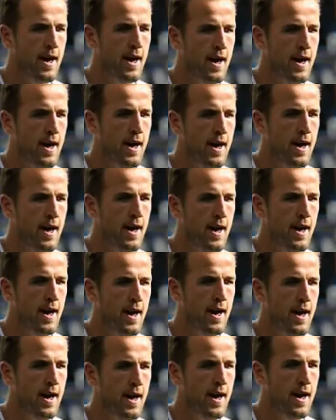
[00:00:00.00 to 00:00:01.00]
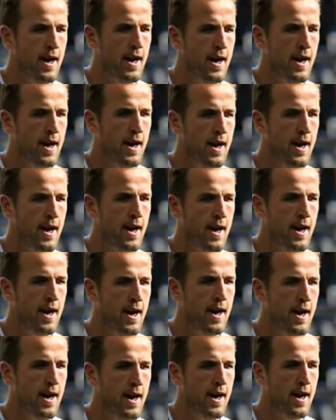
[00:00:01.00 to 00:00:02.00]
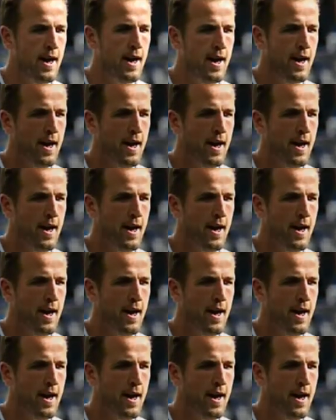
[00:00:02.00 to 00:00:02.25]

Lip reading: (no one is talking)